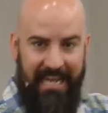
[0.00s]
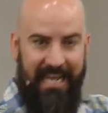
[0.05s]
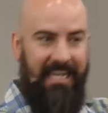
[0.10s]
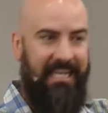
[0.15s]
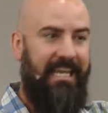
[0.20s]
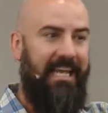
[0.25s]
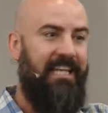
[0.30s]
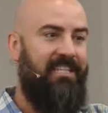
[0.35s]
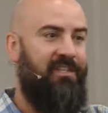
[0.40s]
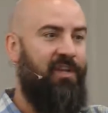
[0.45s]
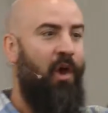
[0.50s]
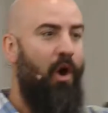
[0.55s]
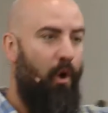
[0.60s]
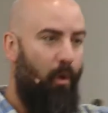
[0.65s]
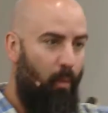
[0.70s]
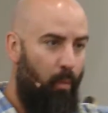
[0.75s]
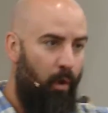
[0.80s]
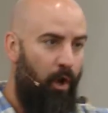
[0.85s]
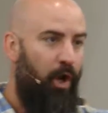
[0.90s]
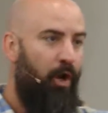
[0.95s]
it gets
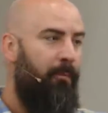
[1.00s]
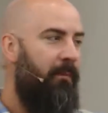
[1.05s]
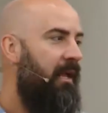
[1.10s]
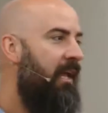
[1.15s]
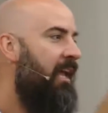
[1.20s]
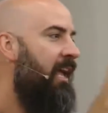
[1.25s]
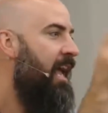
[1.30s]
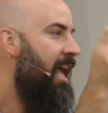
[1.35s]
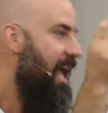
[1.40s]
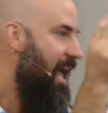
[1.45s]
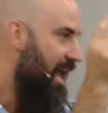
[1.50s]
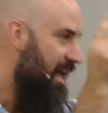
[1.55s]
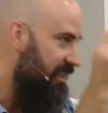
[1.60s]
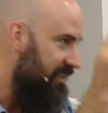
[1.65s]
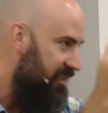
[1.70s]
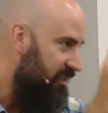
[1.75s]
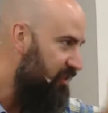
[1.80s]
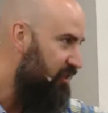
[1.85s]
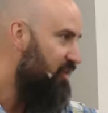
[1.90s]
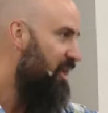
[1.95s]
wormy
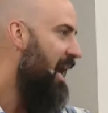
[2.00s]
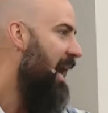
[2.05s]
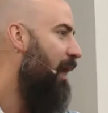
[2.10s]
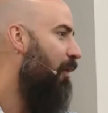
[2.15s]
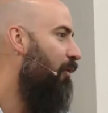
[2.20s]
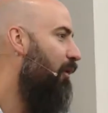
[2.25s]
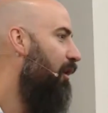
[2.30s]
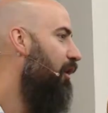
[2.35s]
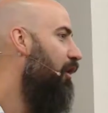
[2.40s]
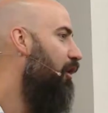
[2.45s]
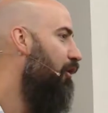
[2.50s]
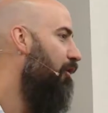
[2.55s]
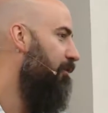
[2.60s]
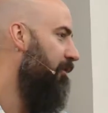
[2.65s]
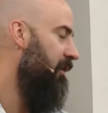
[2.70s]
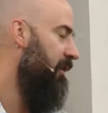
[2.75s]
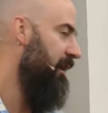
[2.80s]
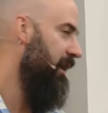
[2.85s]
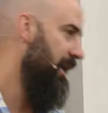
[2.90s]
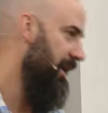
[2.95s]
and sour
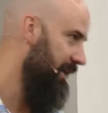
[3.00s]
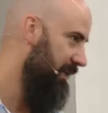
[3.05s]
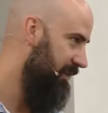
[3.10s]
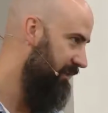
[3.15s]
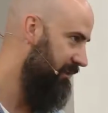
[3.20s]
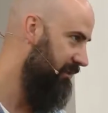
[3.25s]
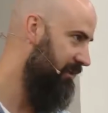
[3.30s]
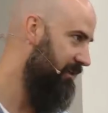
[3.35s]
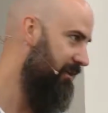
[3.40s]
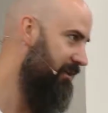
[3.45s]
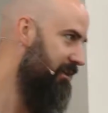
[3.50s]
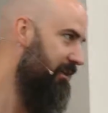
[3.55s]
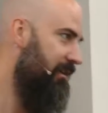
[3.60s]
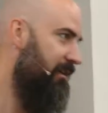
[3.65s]
overnight.